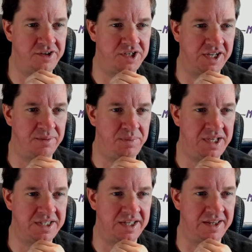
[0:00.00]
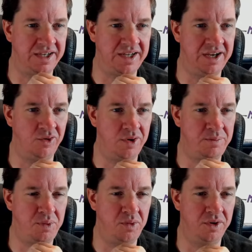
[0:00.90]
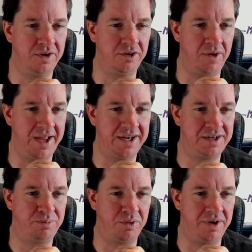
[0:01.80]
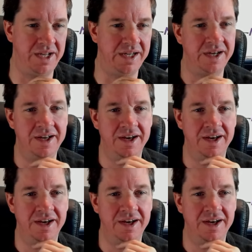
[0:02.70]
She competes in the Girapur Grand Prix,